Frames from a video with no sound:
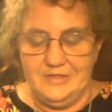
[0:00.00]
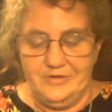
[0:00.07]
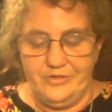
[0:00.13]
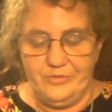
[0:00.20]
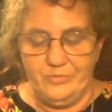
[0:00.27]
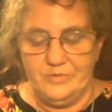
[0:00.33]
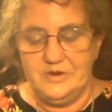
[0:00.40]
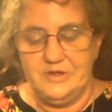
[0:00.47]

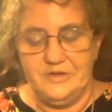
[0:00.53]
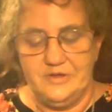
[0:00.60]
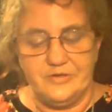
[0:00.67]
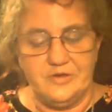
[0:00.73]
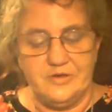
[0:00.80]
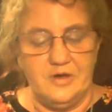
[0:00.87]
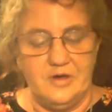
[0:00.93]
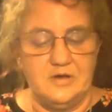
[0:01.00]
and this
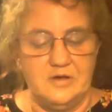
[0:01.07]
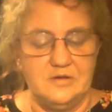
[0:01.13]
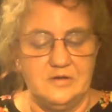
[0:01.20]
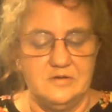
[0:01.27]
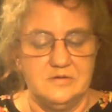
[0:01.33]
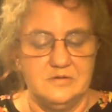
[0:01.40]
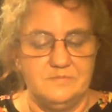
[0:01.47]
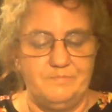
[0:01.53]
one is
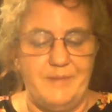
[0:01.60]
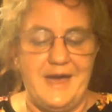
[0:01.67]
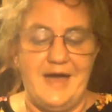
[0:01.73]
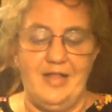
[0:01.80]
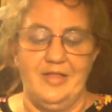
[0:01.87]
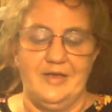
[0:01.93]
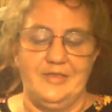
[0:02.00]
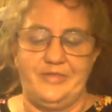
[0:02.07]

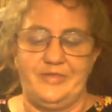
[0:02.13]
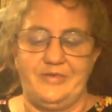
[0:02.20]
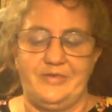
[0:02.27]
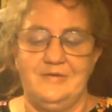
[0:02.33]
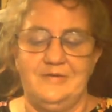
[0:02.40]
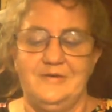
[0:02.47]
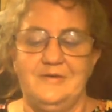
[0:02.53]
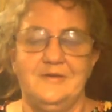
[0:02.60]
called
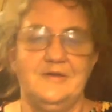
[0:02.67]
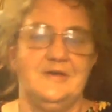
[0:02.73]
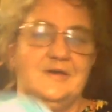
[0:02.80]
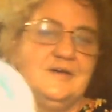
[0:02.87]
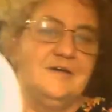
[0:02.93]
Balance.